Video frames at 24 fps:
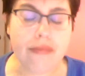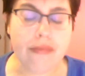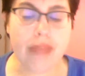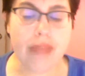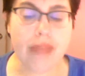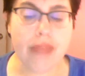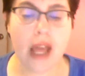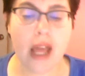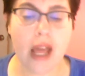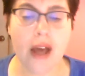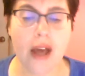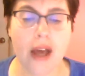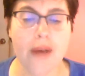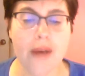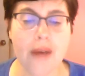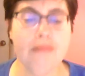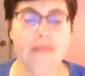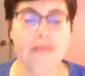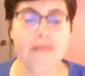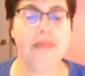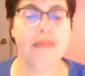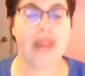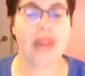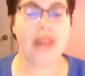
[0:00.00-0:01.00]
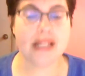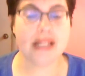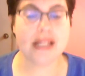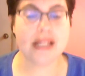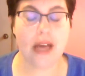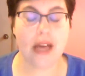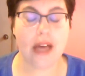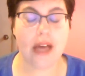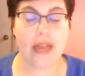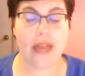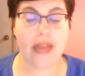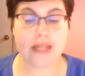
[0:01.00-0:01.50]
But that's how
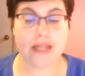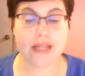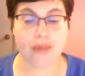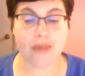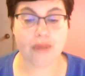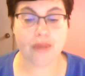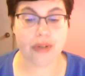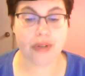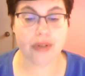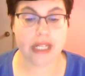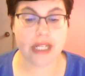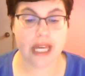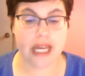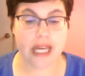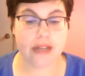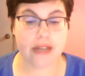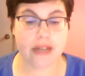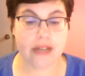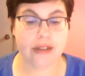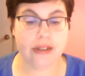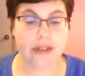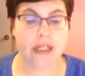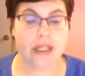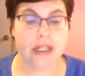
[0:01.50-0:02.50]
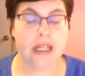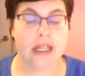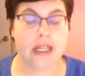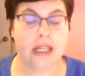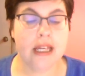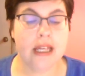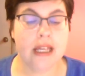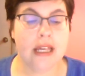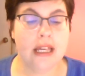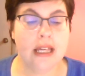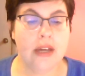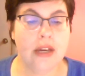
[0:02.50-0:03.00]
that's broken down.
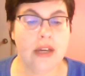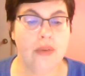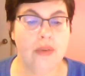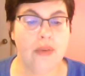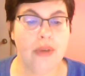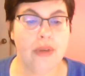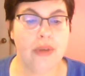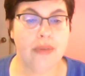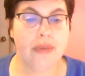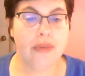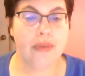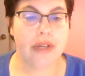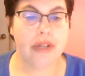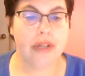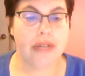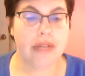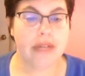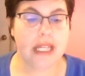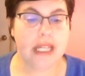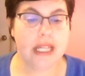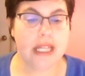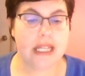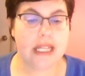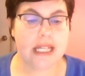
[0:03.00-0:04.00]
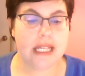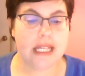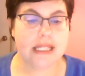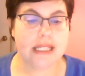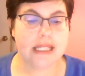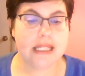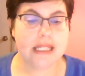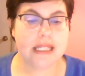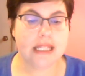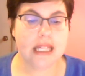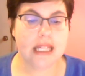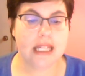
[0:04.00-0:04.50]
When we read this,
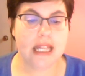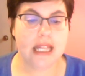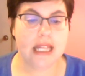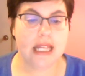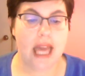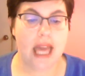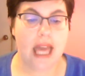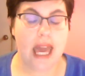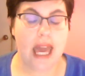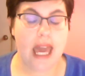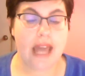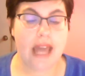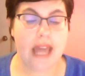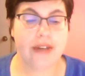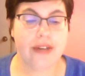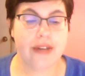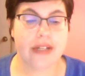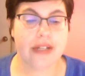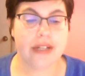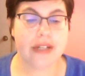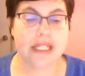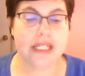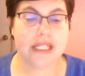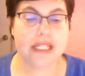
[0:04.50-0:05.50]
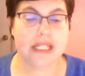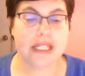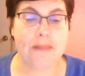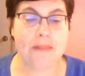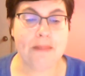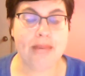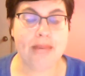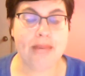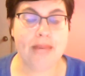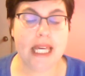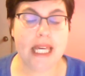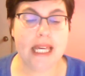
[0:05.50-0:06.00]
in A, you're going to see
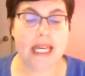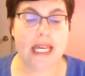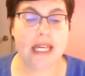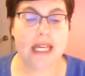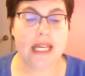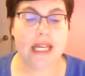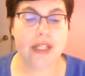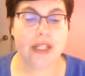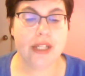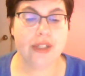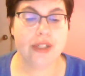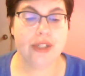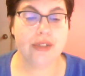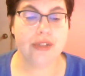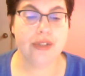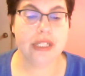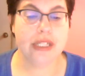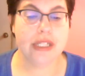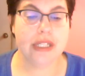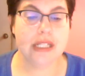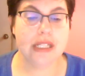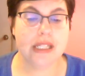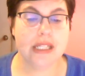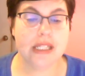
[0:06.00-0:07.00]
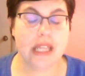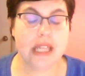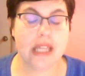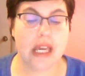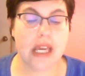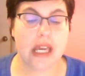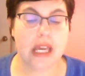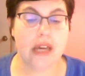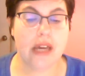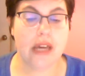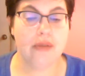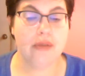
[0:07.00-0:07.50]
B union
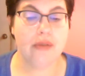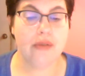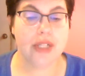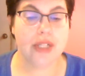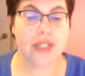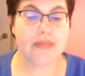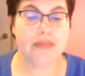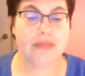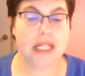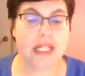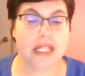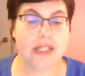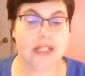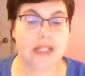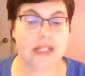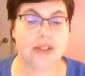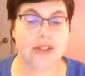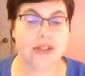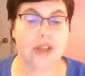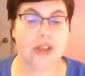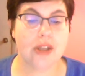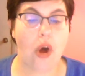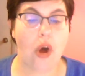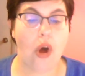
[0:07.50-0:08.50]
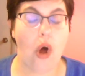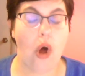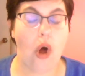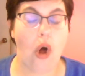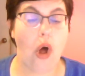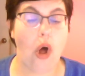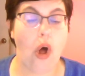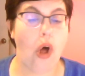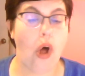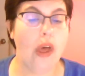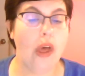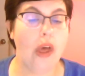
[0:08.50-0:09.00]
C, which means
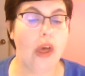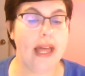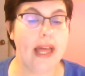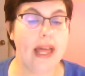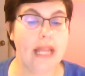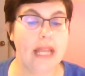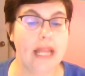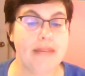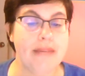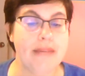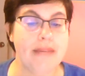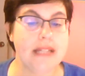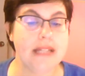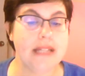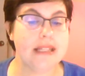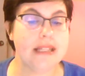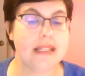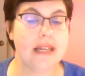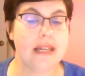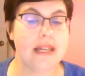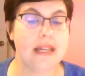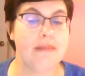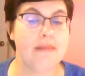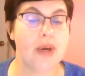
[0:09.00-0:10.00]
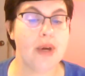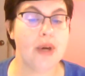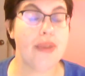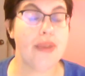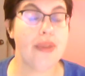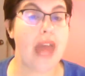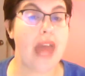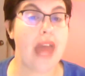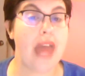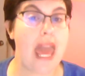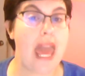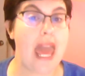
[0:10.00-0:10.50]
all elements in both
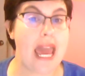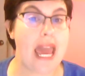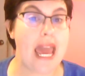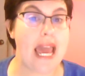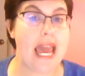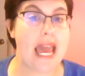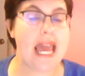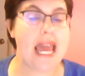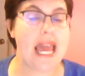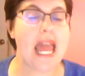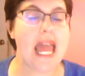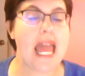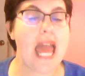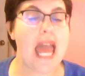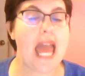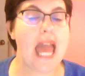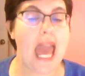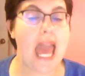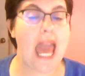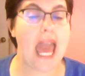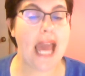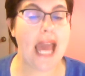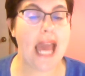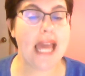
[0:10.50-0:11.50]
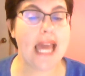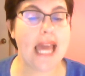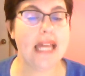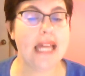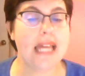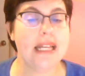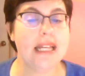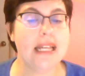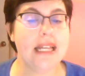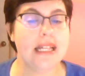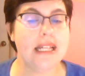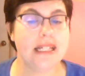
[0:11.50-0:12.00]
A
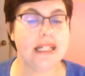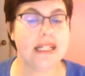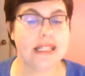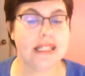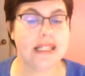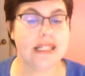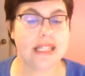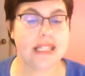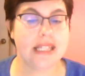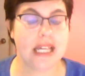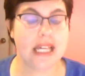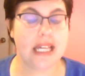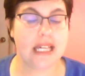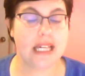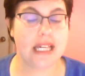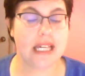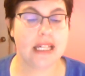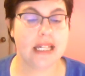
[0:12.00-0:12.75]
and C.